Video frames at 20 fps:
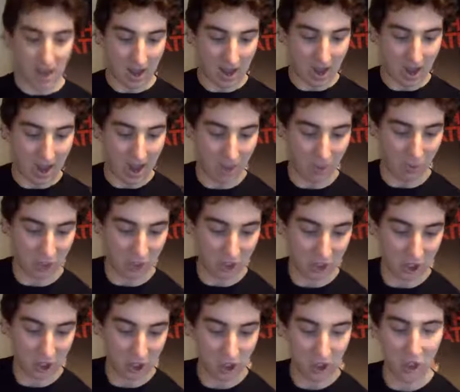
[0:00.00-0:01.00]
And we're just
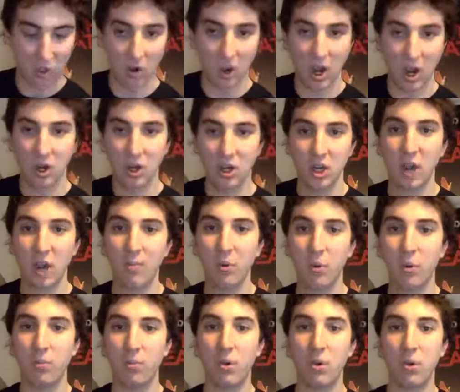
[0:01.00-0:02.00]
going to do a
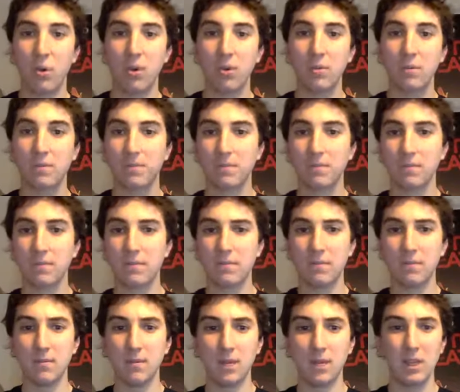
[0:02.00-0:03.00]
couple more
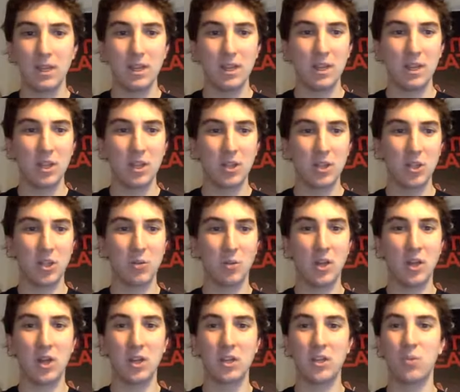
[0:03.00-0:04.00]
so that we're
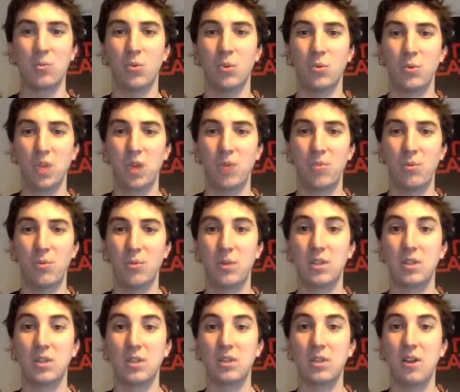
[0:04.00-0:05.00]
nice and warmed up, and we're
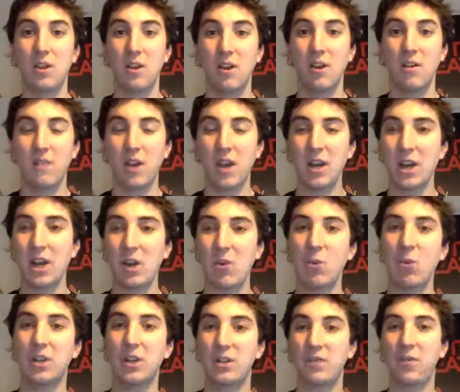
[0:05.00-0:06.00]
just finding out
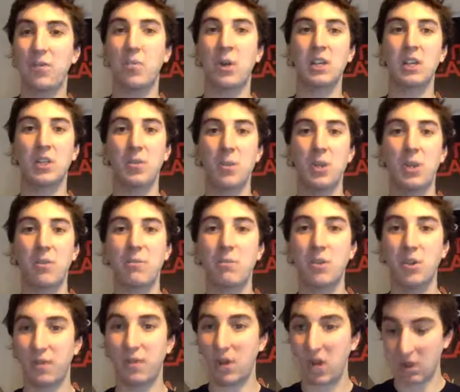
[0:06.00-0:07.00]
all the different ways that we can
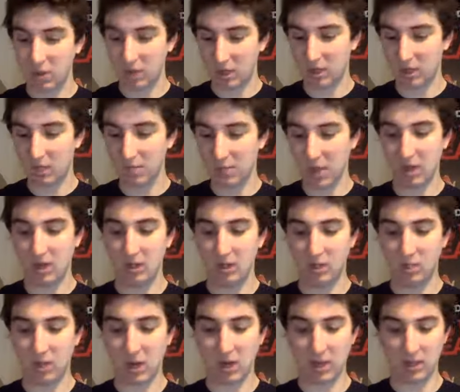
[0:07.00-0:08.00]
move around our space
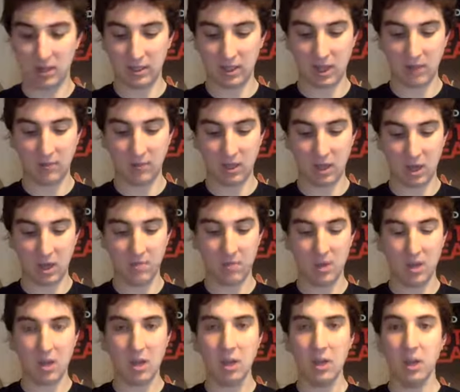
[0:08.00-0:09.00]
as well at the same time.
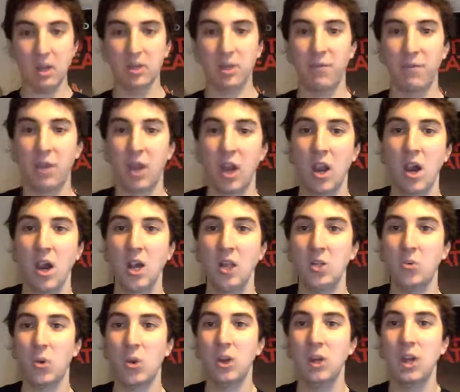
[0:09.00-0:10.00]
So for the
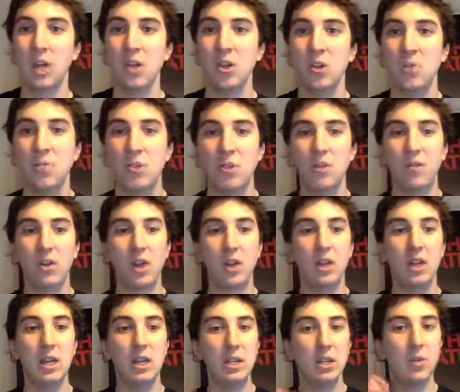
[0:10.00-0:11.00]
last one, can you move around
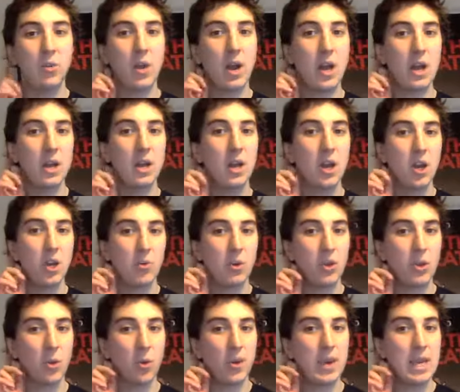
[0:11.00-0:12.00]
leading the way with
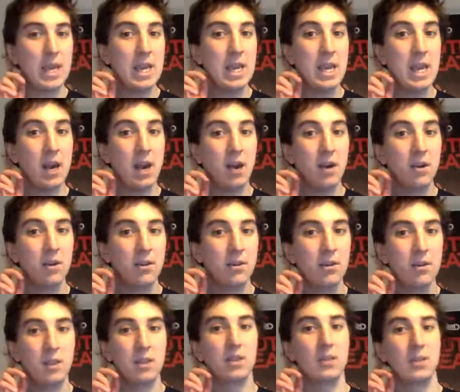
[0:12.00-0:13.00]
your ear
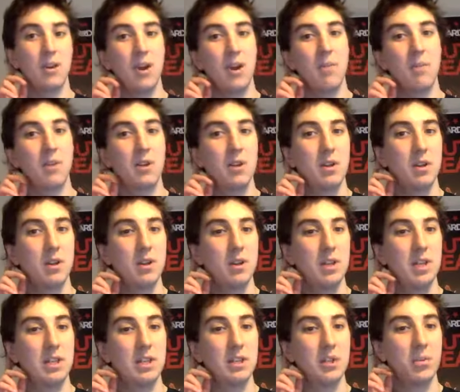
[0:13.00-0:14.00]
this time?
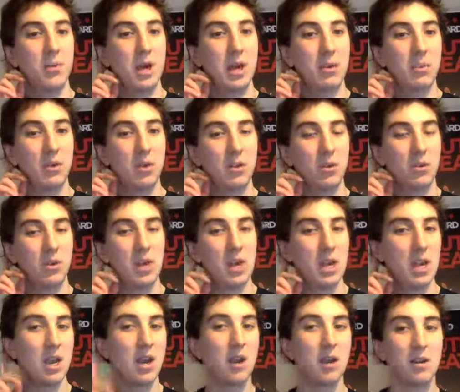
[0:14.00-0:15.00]
Leading the way with your
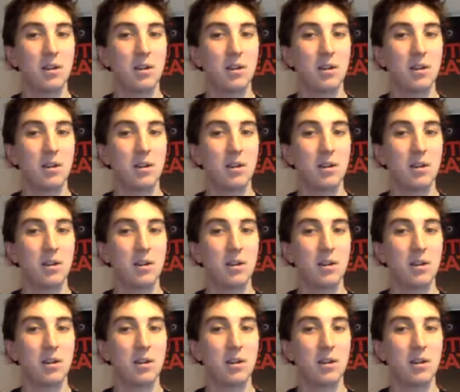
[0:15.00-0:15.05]
ear.